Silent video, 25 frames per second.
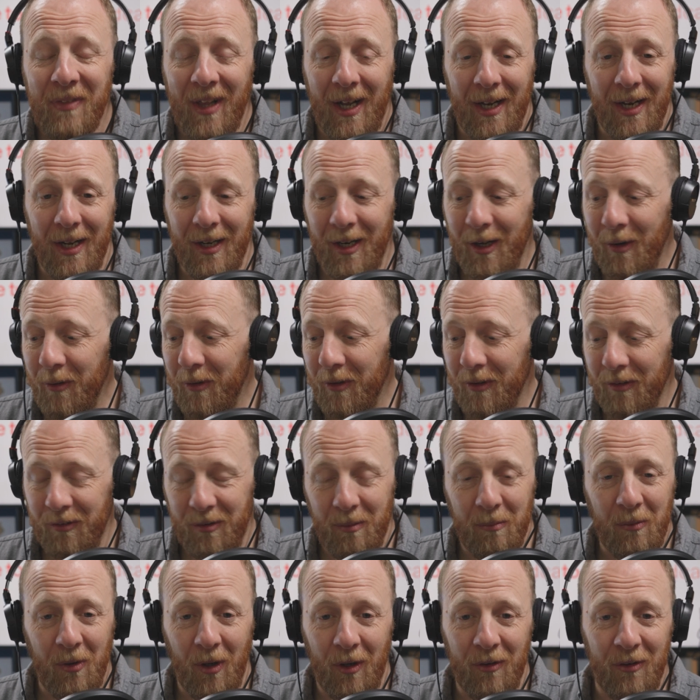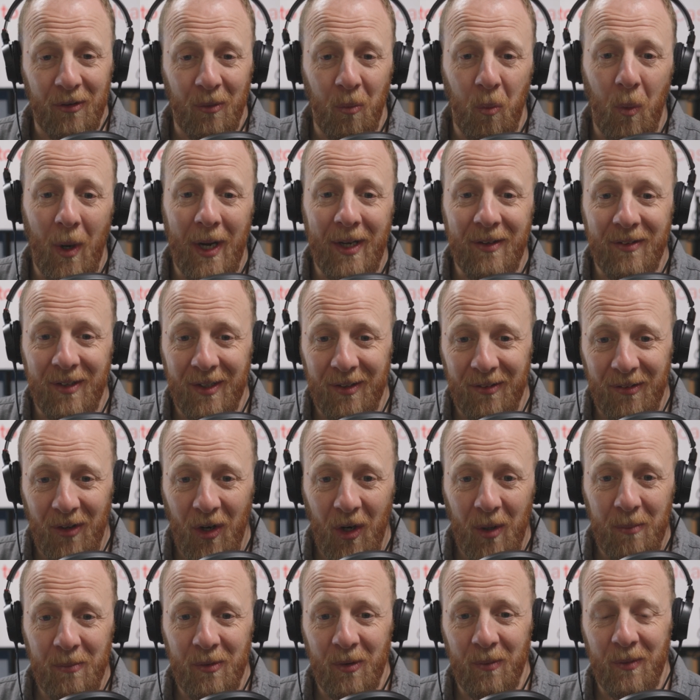And I know that sometimes the waiting
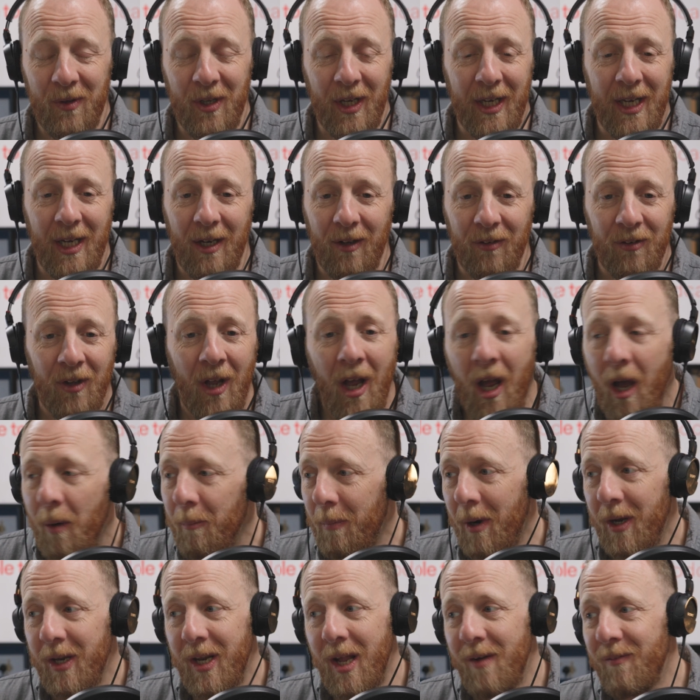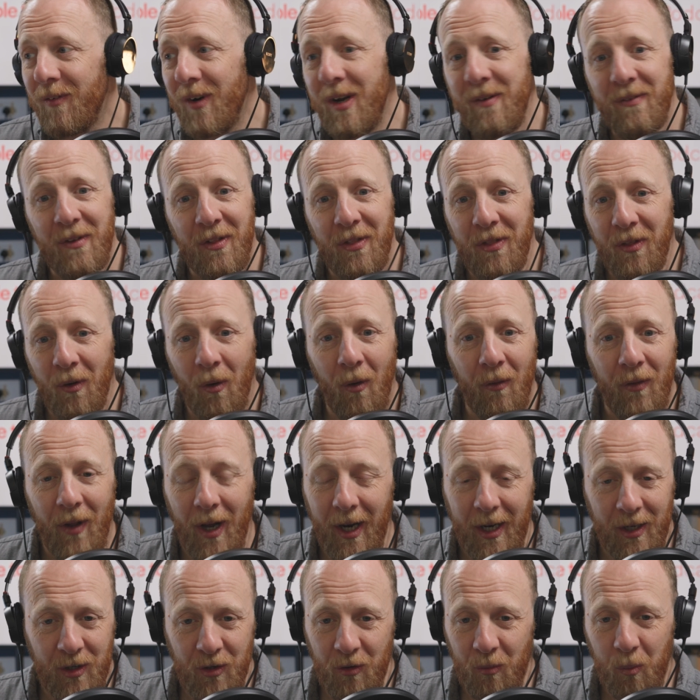times are ridiculous. But I never even thought
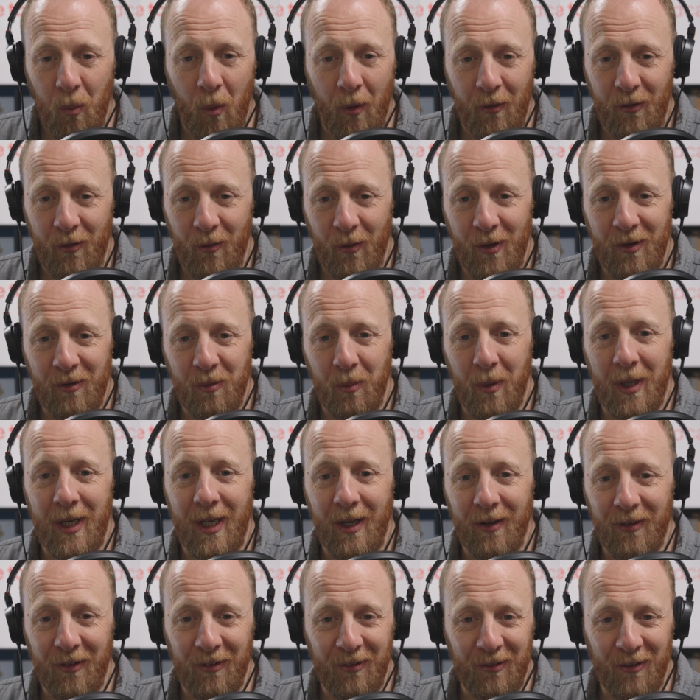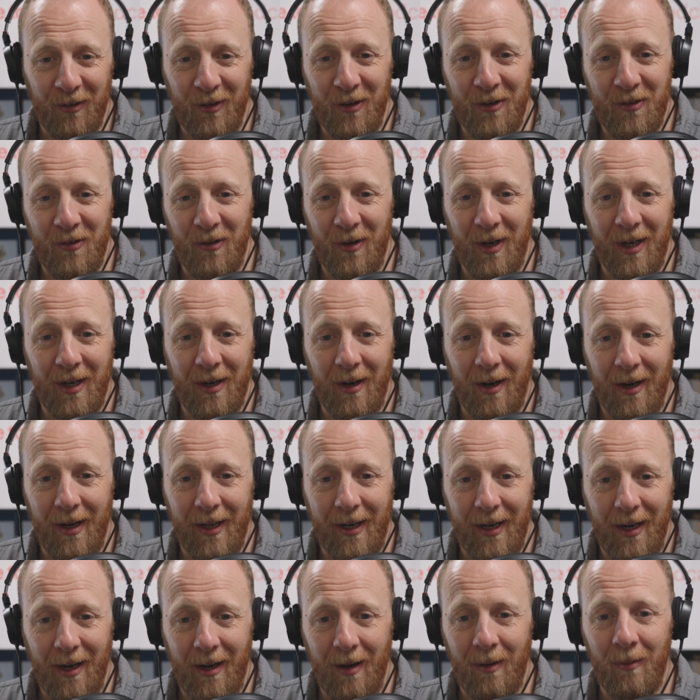that I can just wander into any other surgery and kind
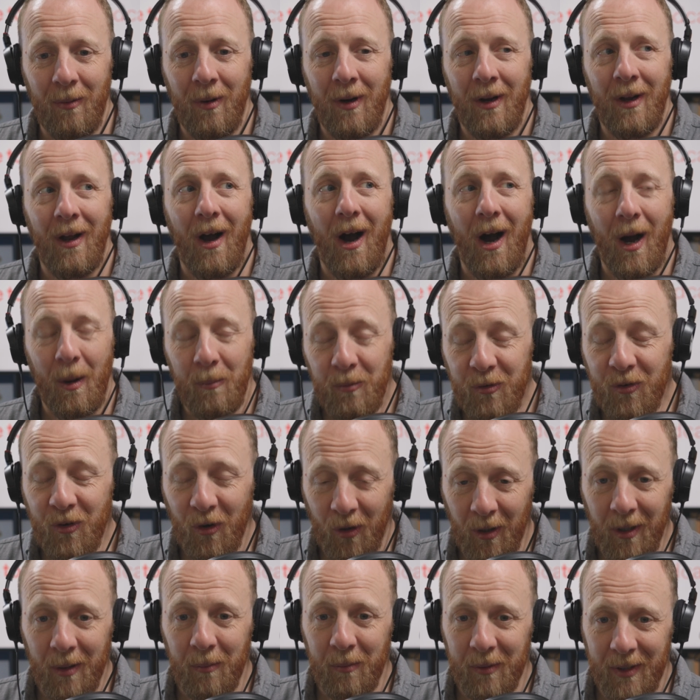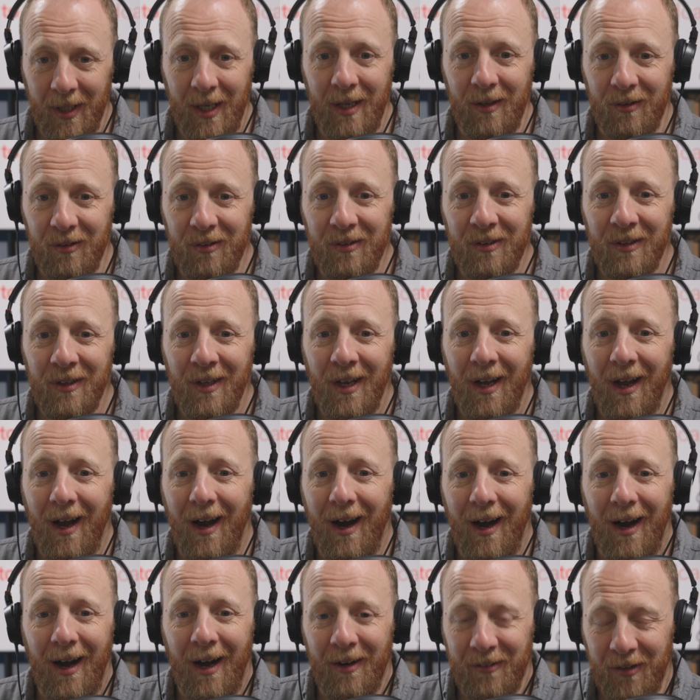of go, I'm struggling with this.
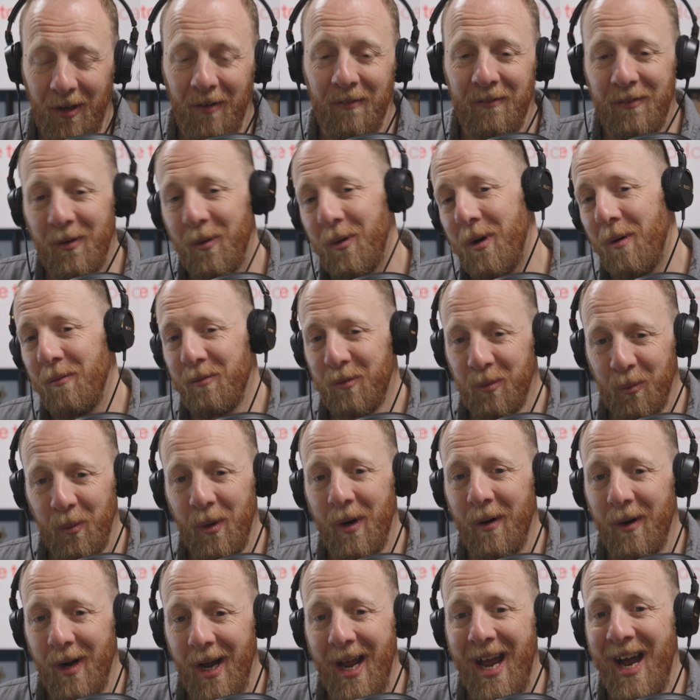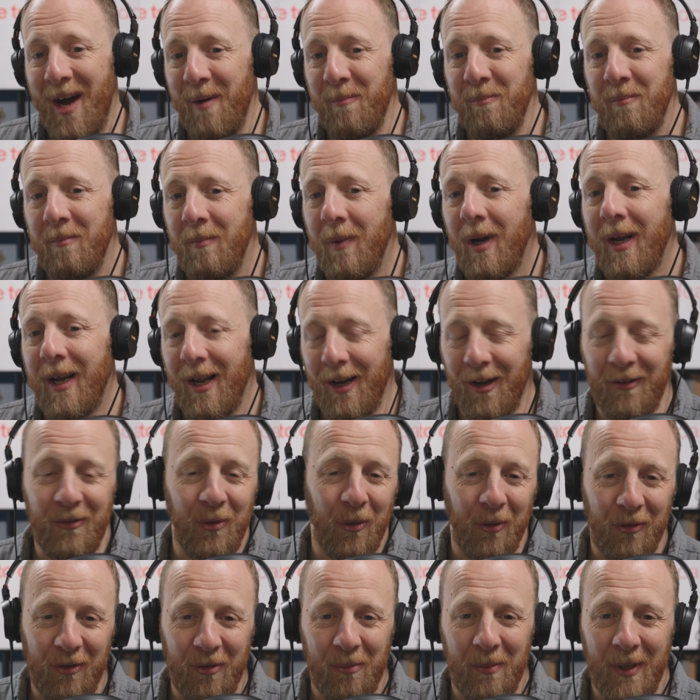I don't feel comfortable where I am. Can I
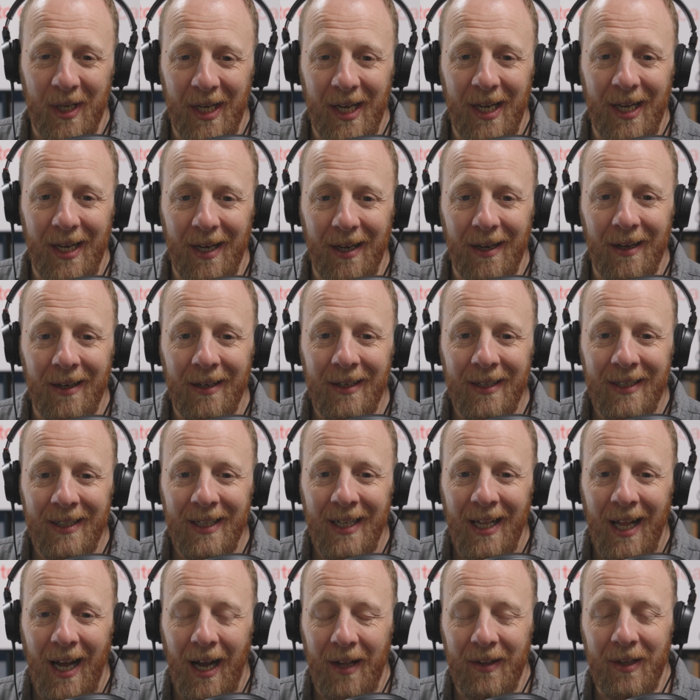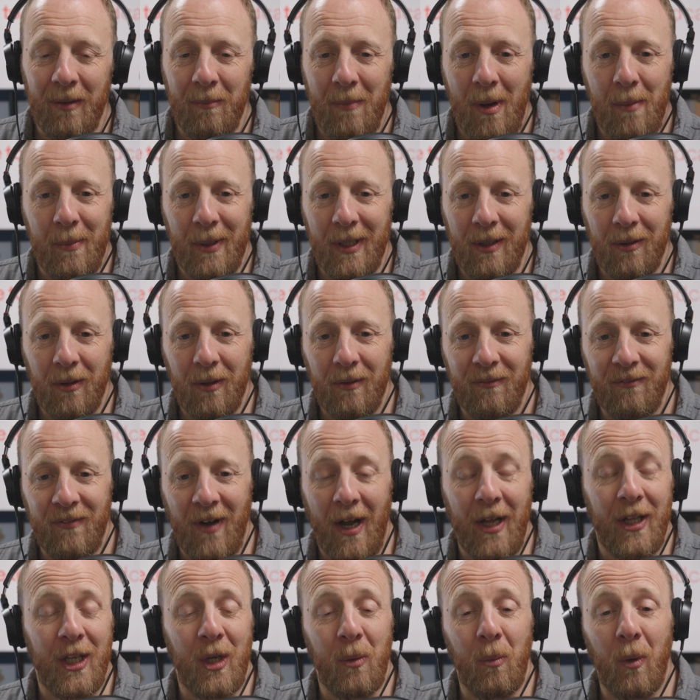talk to somebody here? I think maybe the
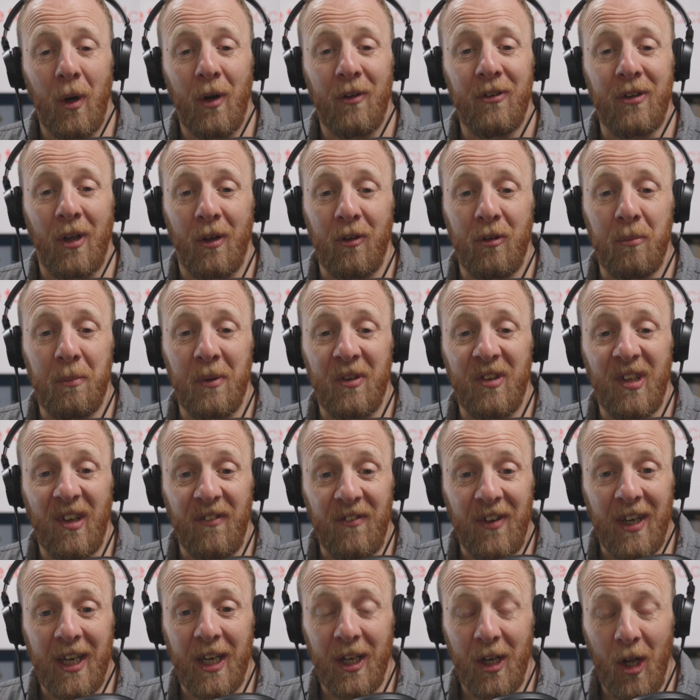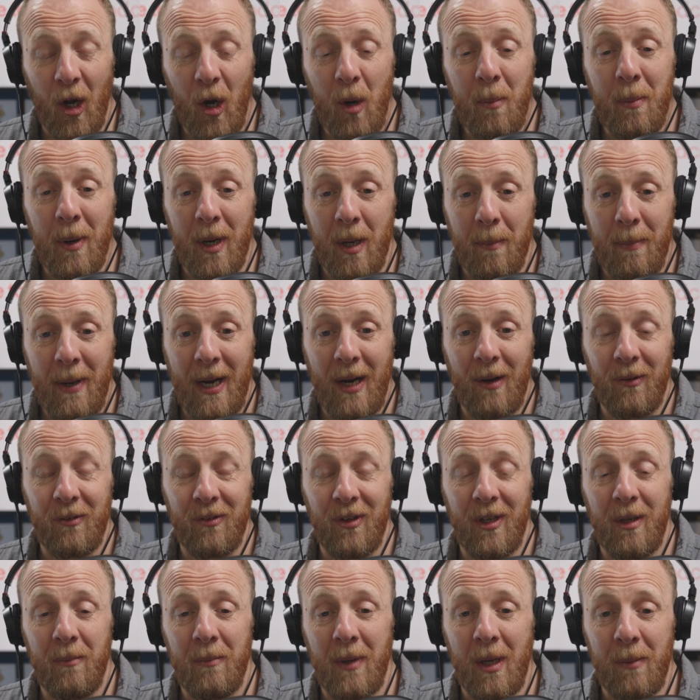fact that you were so specific and open
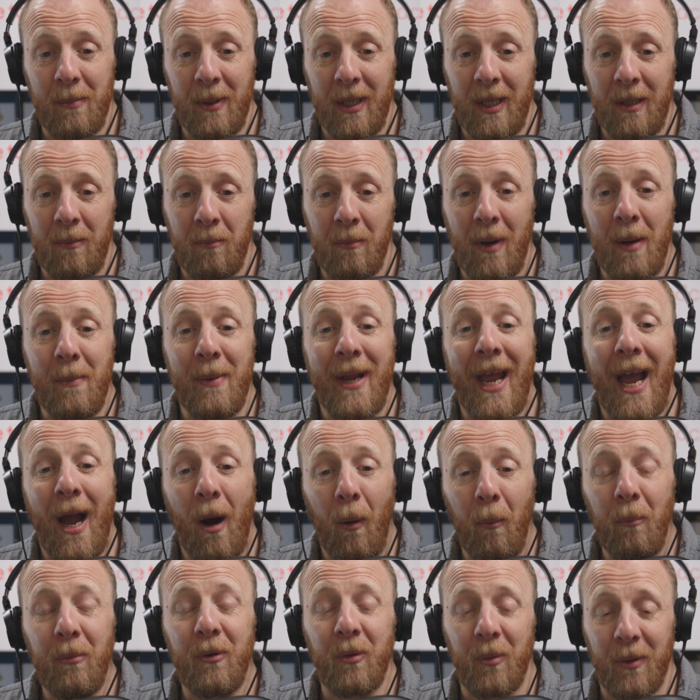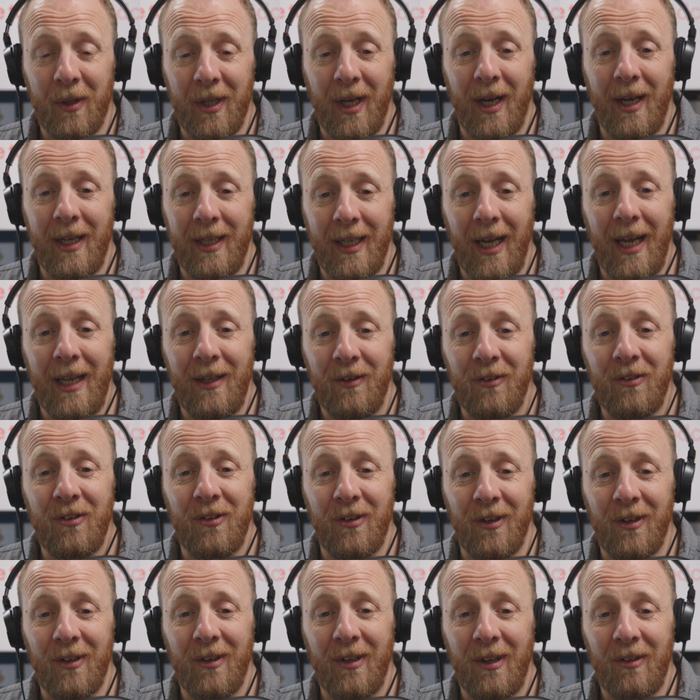about it maybe helped with that in that
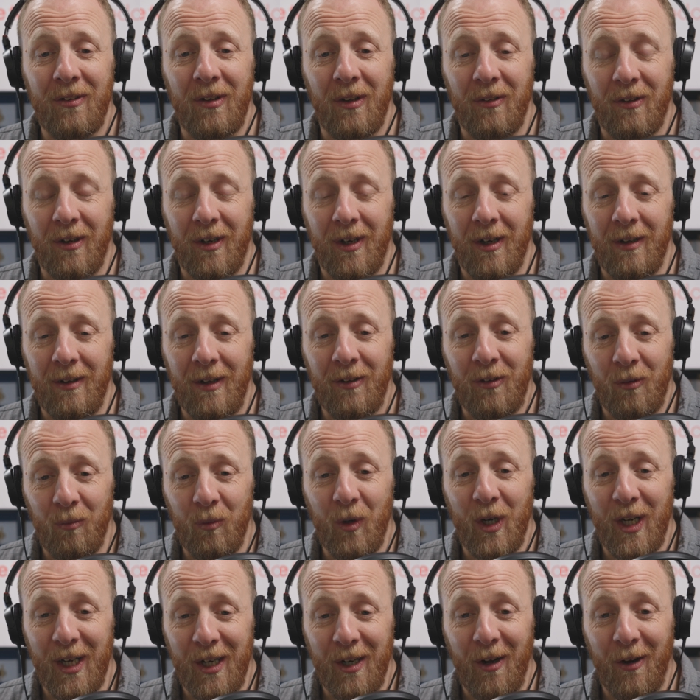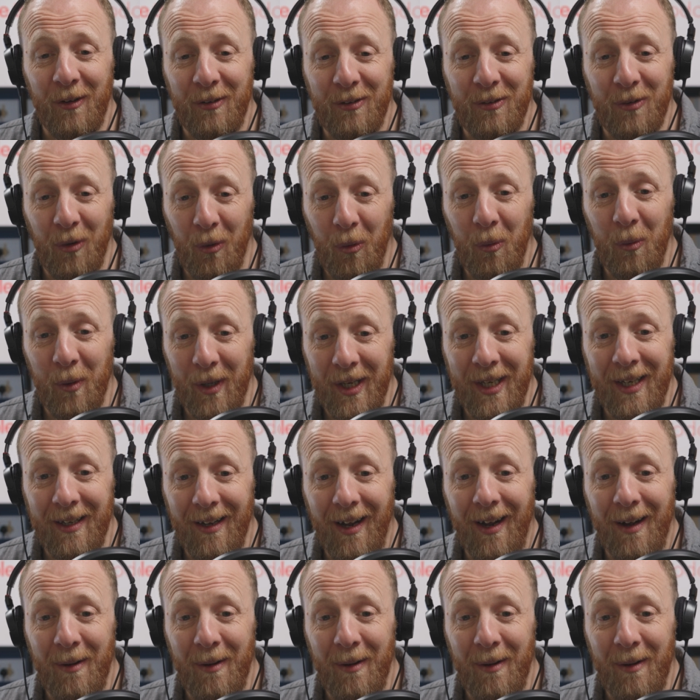incident. That sounds like that's a really nice story.